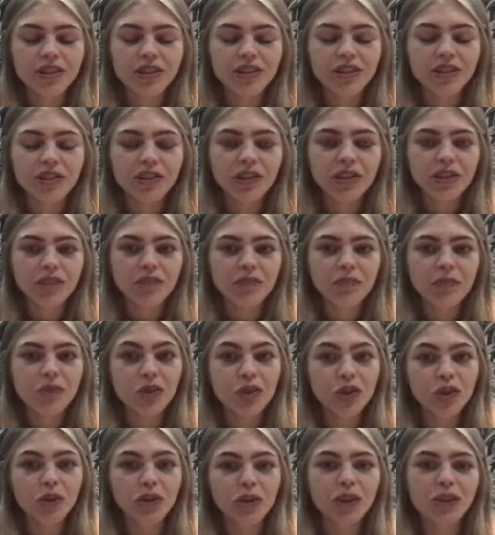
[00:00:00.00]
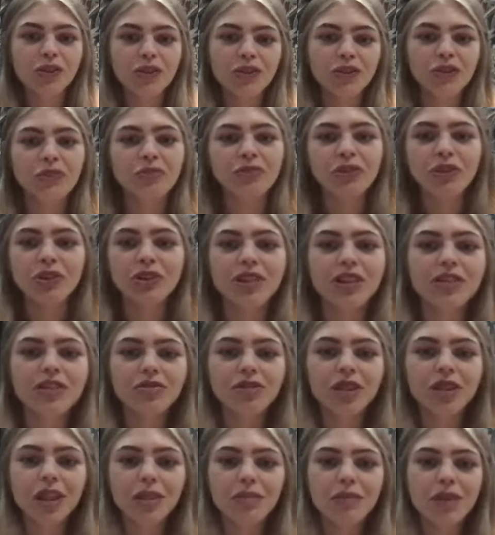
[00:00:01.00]
if I'm going to do it, or I'm just going to
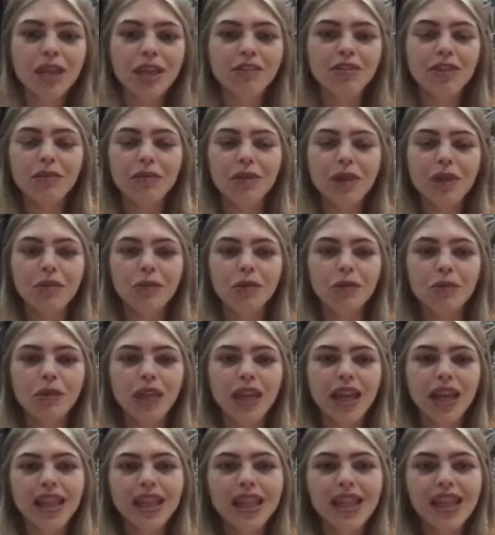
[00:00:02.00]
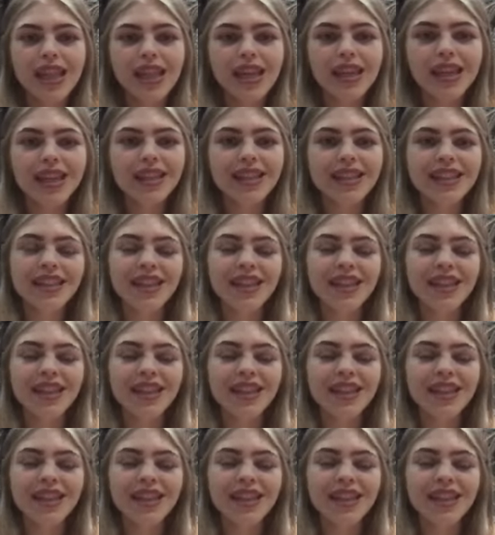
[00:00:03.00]
run up there, grab the award, be like, thanks.